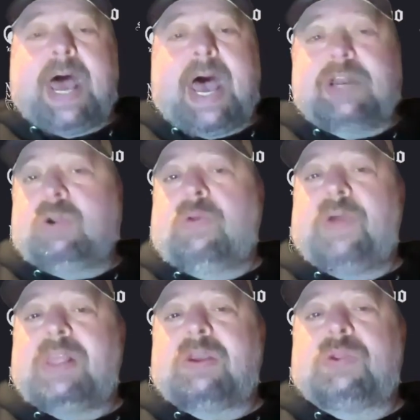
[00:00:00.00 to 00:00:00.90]
I do
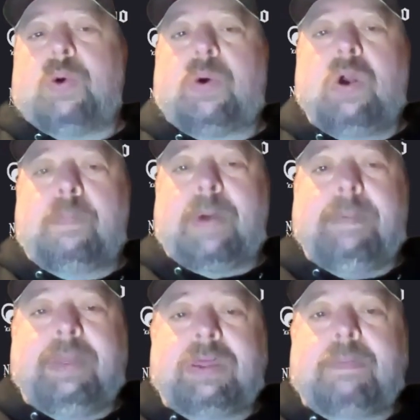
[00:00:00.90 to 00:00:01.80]
think the Toro
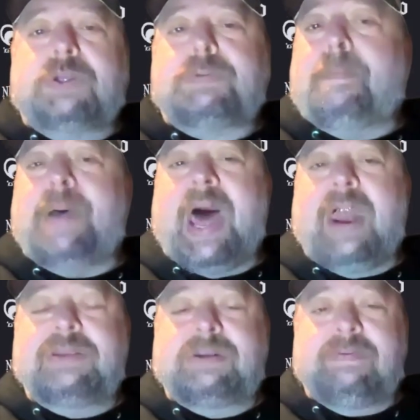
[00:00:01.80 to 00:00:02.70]
might be the most
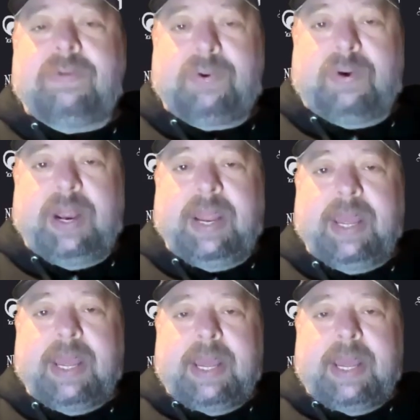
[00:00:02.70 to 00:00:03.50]
balanced of the three.